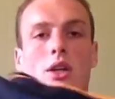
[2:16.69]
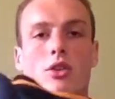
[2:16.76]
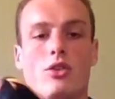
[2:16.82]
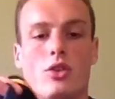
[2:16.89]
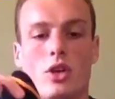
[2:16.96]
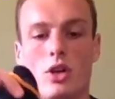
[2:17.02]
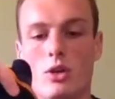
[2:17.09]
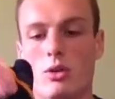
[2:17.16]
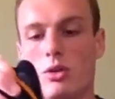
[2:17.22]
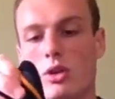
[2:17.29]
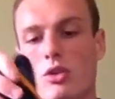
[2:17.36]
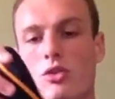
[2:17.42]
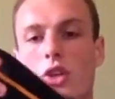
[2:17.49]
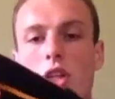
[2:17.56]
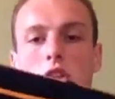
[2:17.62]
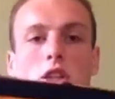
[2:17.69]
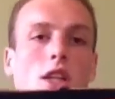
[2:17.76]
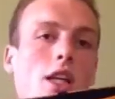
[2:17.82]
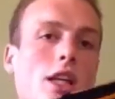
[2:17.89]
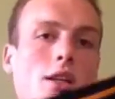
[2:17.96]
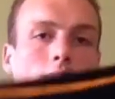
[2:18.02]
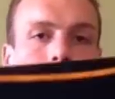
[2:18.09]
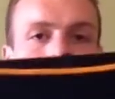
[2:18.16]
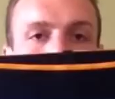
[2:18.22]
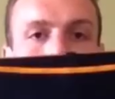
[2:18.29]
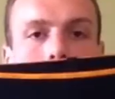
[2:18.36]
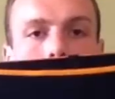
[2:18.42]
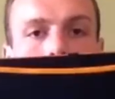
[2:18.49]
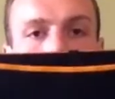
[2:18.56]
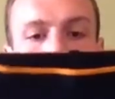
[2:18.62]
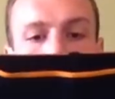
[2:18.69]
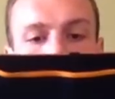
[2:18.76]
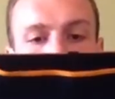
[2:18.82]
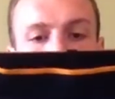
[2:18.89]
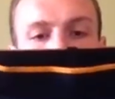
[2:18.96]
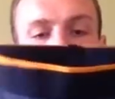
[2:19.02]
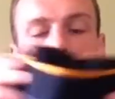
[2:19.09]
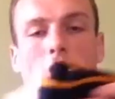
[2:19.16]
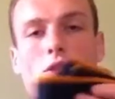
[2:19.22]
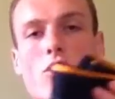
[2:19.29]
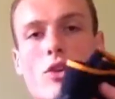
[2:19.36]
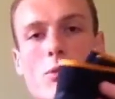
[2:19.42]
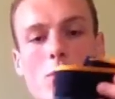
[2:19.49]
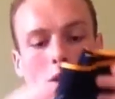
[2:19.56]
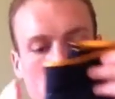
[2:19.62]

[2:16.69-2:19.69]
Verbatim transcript: So essentially compression pants that are